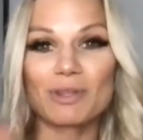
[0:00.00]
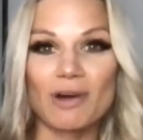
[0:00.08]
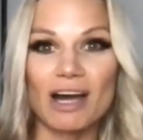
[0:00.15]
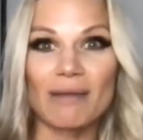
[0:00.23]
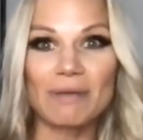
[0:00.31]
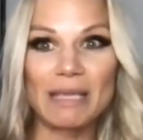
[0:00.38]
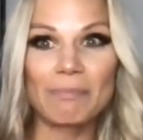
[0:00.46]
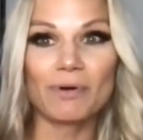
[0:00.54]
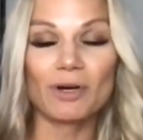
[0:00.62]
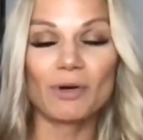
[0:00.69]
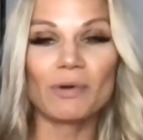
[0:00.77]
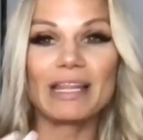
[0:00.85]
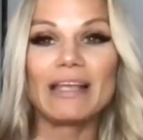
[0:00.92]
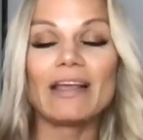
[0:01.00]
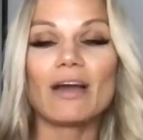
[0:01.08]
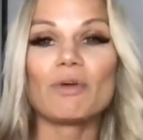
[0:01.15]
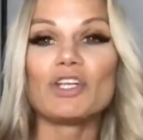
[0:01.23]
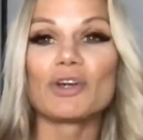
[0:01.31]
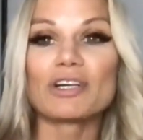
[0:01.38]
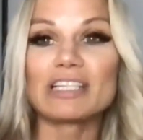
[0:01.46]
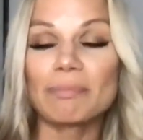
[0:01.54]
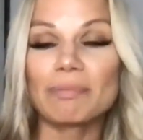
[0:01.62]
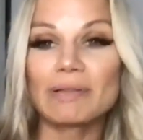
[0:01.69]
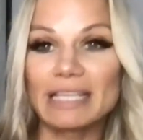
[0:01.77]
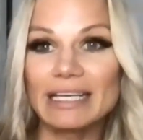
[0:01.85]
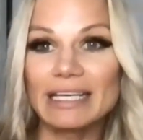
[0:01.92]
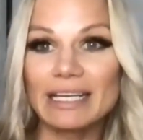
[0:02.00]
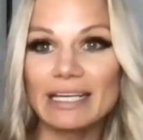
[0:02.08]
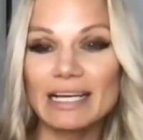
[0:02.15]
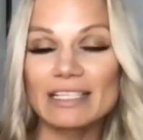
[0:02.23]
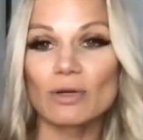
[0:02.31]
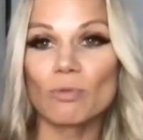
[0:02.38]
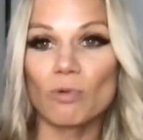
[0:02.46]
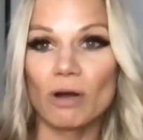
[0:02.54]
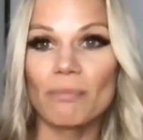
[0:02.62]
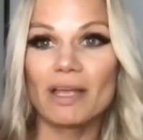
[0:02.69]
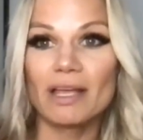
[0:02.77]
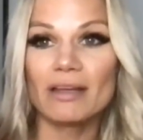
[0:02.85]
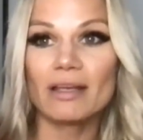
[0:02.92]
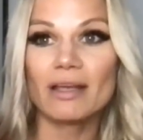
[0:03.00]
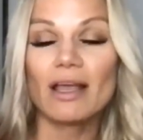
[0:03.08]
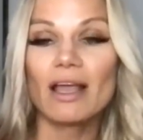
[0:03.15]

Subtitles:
wrong people when you're depleted as a woman